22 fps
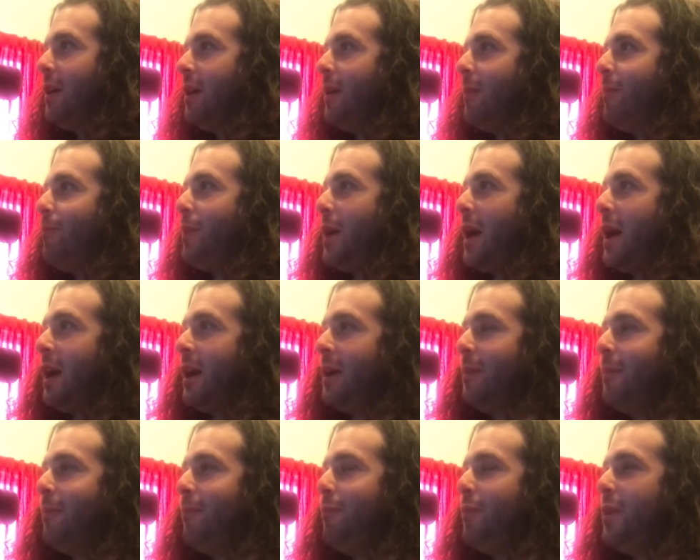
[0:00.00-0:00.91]

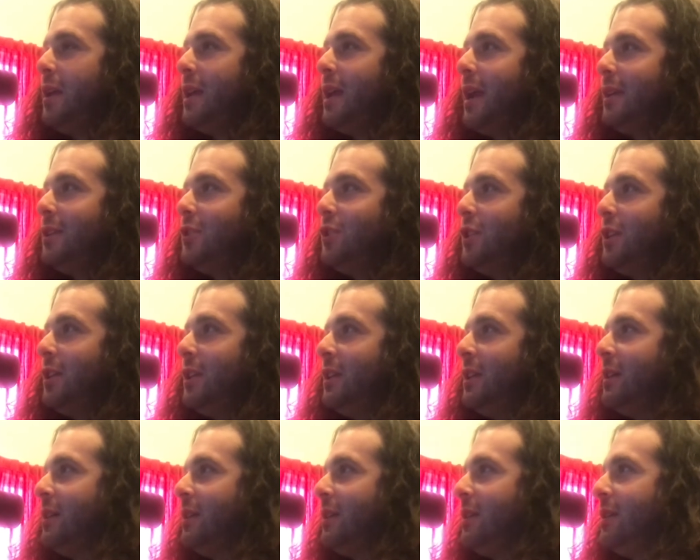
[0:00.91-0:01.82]
By
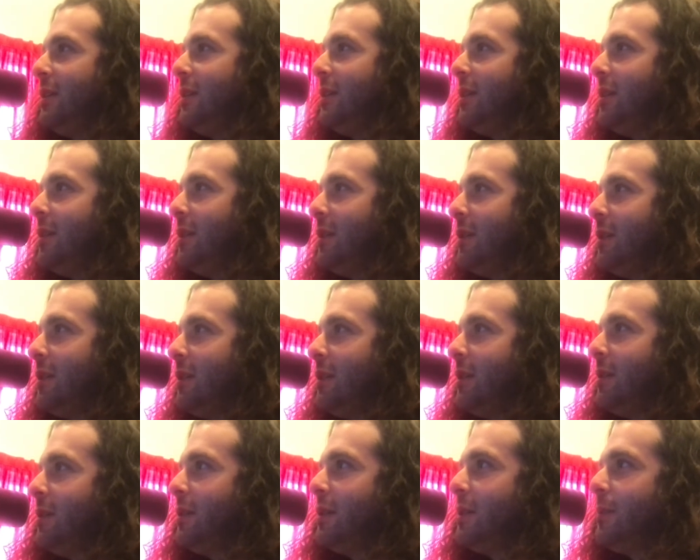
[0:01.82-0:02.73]
BNG.
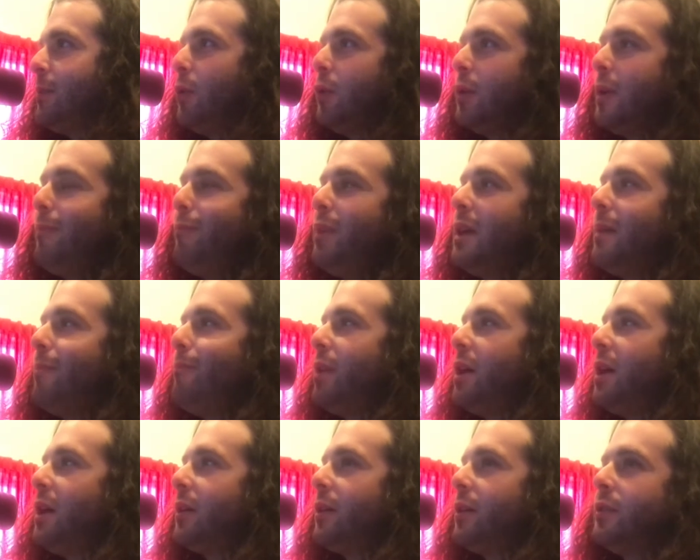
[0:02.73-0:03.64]
Smoking big
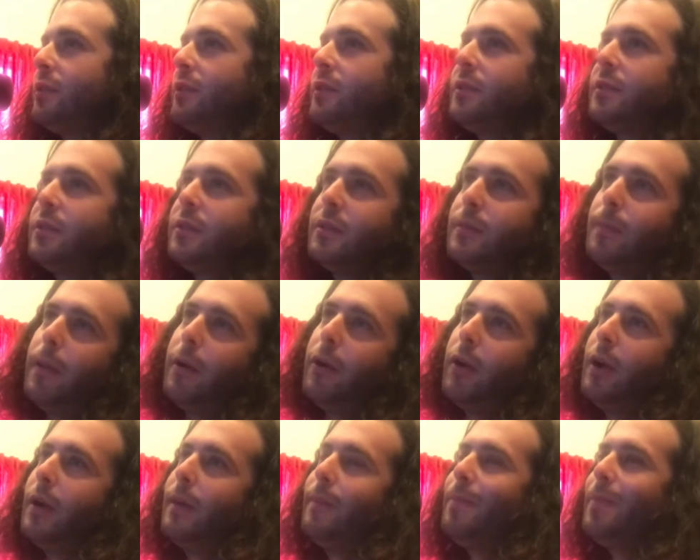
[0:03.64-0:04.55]
bongos. All
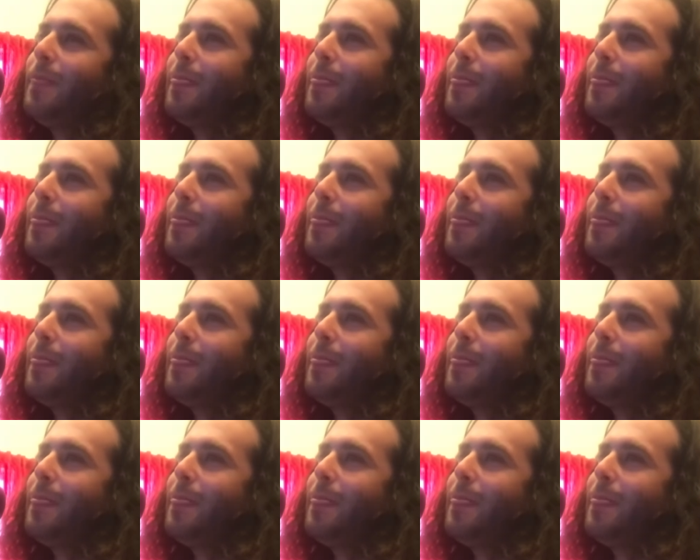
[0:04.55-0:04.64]
right.